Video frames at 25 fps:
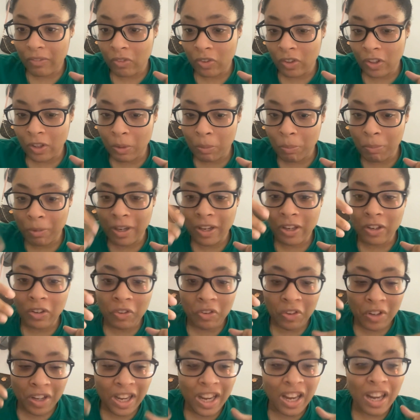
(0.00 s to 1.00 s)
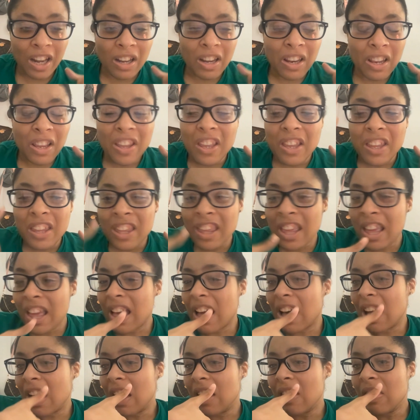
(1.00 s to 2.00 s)
gonna be in your hand.
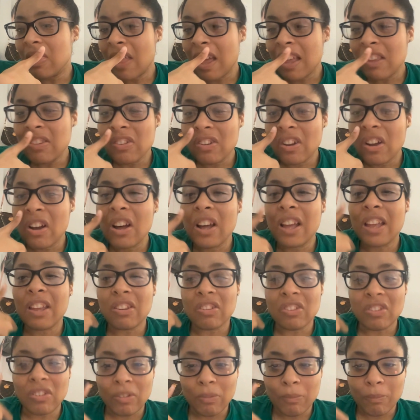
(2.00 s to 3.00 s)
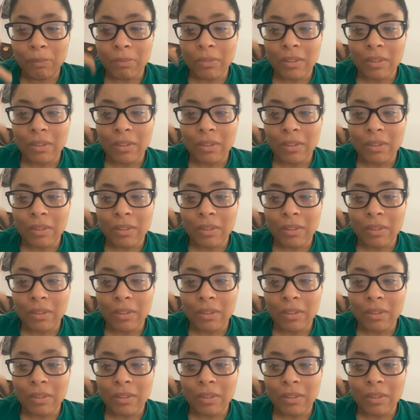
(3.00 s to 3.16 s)
Yeah, that's us.